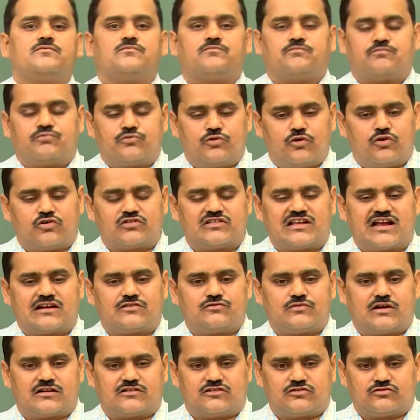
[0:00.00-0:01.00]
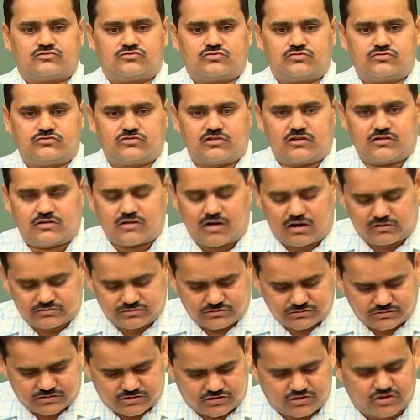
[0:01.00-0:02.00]
flow that water through the
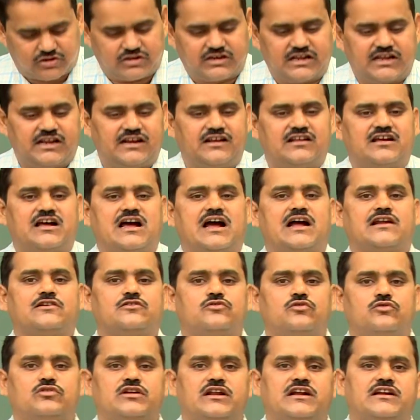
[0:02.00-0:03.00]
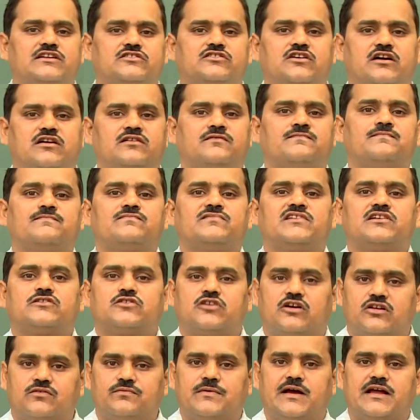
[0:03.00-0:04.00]
tunnel and rotate the
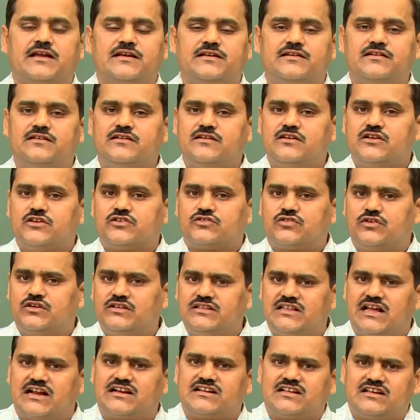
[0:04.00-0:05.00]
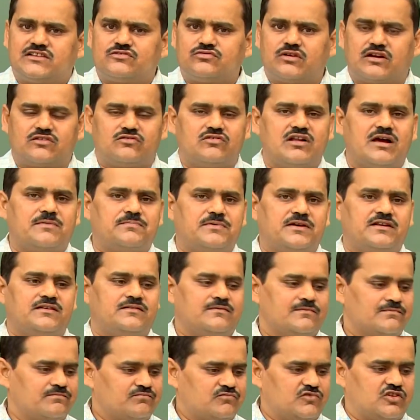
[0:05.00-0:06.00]
turbine. So in that case what will
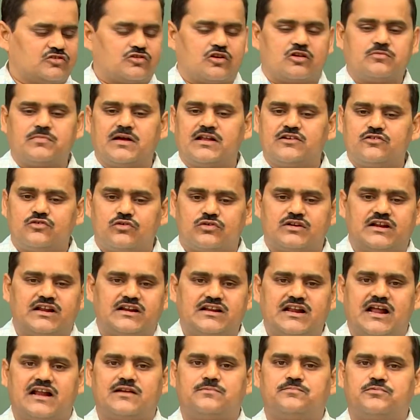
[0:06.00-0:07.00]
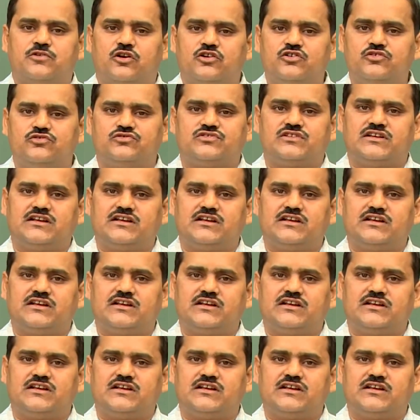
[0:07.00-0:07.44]
happen? The turbine rotate and produce